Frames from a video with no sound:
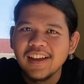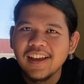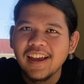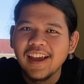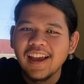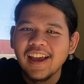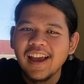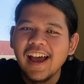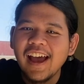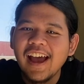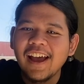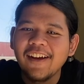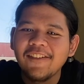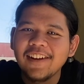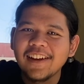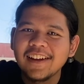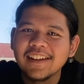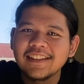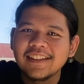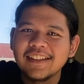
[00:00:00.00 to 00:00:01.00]
Yeah,
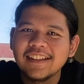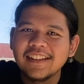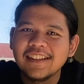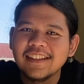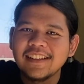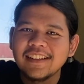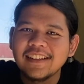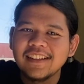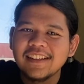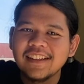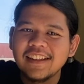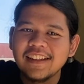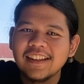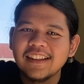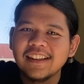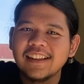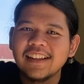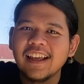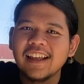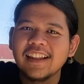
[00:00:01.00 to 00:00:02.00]
because
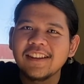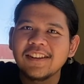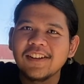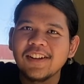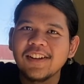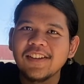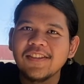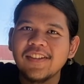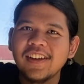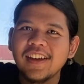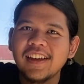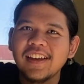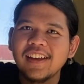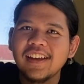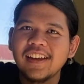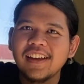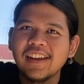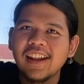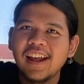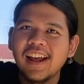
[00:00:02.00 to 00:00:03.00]
they told
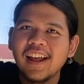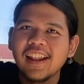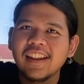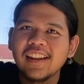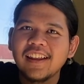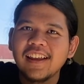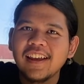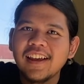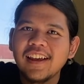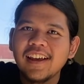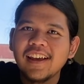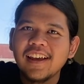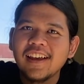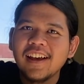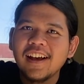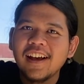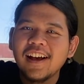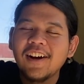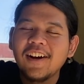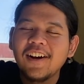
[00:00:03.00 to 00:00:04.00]
me that,
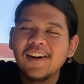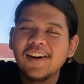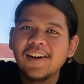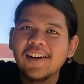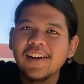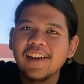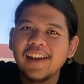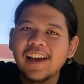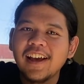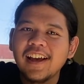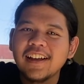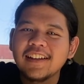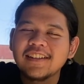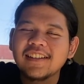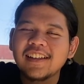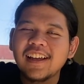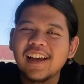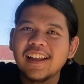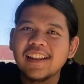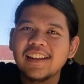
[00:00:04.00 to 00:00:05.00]
oh
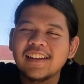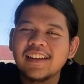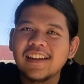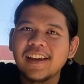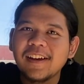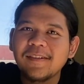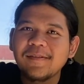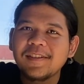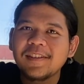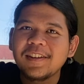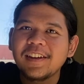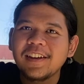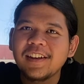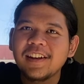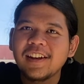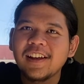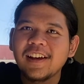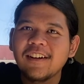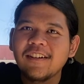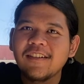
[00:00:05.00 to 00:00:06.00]
yes, I think I'm sick
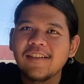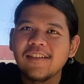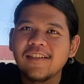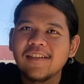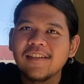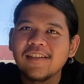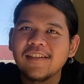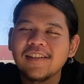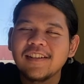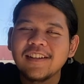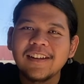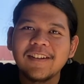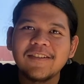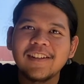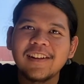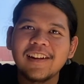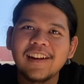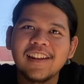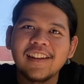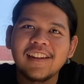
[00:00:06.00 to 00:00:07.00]
now.
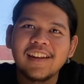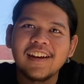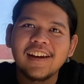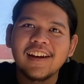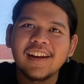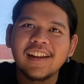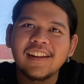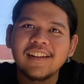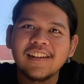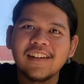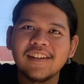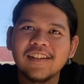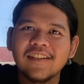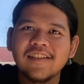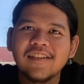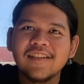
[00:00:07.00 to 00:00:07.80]
Something like that, you know.